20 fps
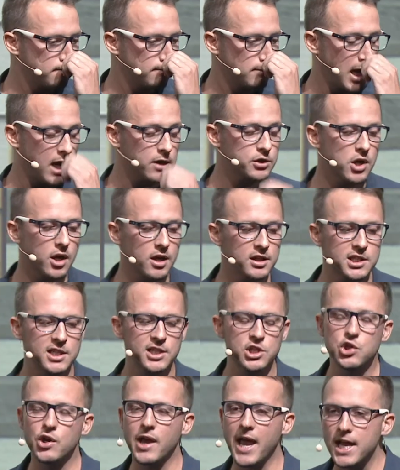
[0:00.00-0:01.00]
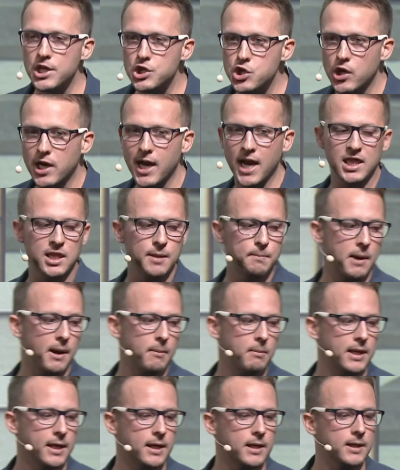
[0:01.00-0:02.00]
Our task is to educate the
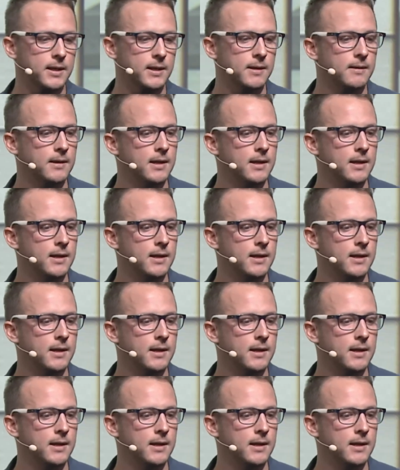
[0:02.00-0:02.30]
public.